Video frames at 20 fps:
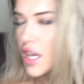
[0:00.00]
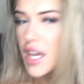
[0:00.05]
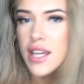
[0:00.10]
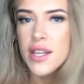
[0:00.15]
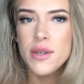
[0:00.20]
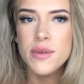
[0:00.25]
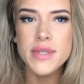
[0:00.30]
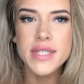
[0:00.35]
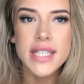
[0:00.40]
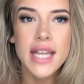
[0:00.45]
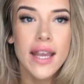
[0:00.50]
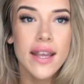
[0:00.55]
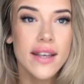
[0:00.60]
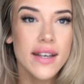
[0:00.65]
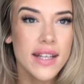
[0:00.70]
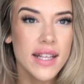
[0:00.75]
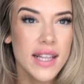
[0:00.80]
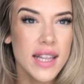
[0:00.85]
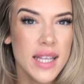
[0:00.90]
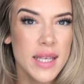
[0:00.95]
I use
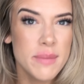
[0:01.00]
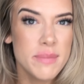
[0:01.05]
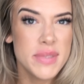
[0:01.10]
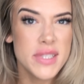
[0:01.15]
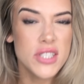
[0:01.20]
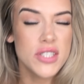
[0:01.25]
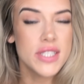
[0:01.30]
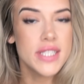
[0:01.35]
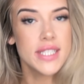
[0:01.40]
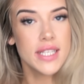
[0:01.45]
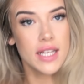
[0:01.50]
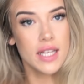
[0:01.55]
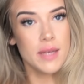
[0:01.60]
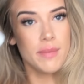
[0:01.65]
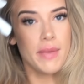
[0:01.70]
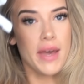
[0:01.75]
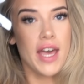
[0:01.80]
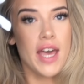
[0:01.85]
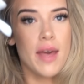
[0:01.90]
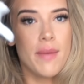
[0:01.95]
like clips just to
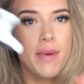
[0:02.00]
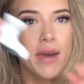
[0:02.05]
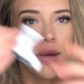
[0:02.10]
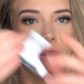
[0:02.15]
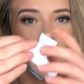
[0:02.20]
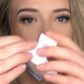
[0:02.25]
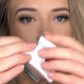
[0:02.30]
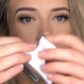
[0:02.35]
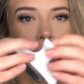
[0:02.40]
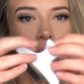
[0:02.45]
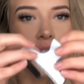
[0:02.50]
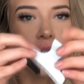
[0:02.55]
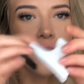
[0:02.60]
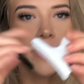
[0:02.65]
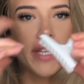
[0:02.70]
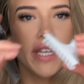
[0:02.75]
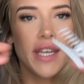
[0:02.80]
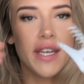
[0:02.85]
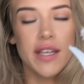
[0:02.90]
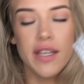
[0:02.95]
clip my hair back while I'm
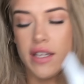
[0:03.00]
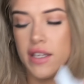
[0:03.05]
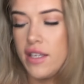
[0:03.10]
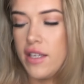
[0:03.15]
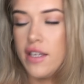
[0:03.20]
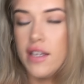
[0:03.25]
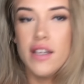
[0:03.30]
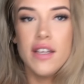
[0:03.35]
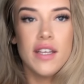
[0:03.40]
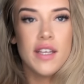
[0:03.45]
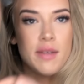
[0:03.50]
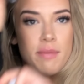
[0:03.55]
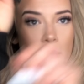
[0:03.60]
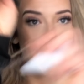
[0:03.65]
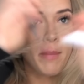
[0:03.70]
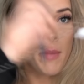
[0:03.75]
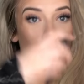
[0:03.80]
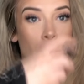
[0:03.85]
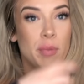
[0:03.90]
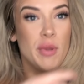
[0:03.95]
doing it.
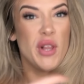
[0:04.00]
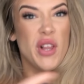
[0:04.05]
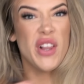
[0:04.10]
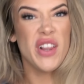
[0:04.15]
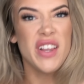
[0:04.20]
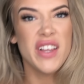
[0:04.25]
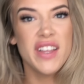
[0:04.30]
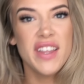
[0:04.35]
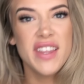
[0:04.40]
A bubble.